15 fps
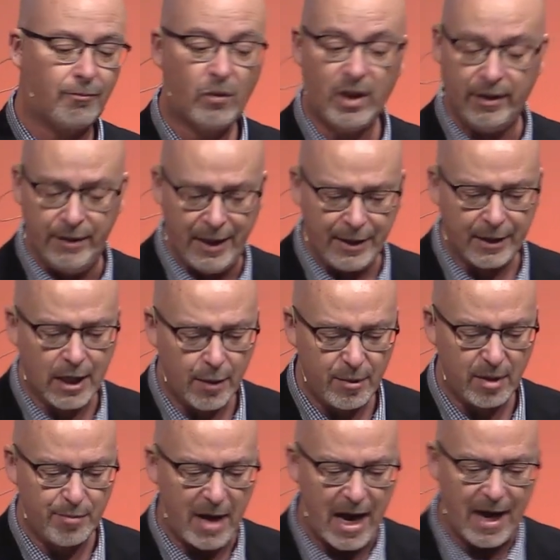and
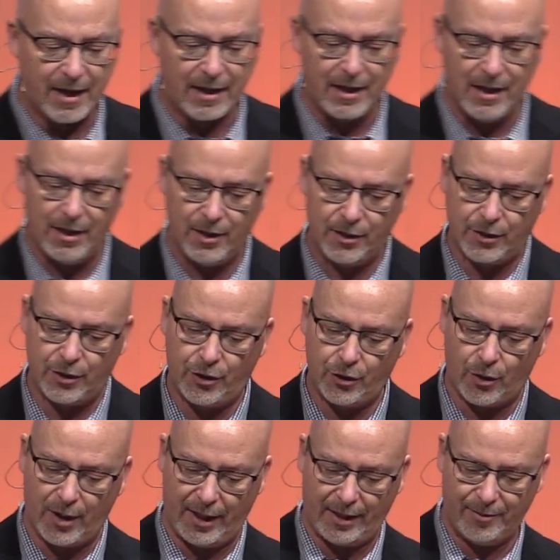coming back to
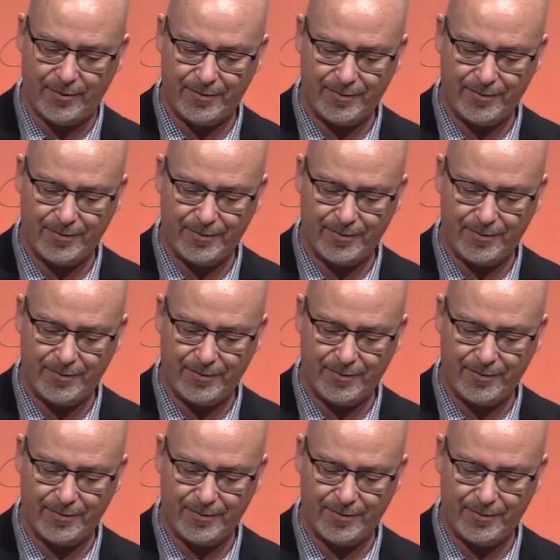joy.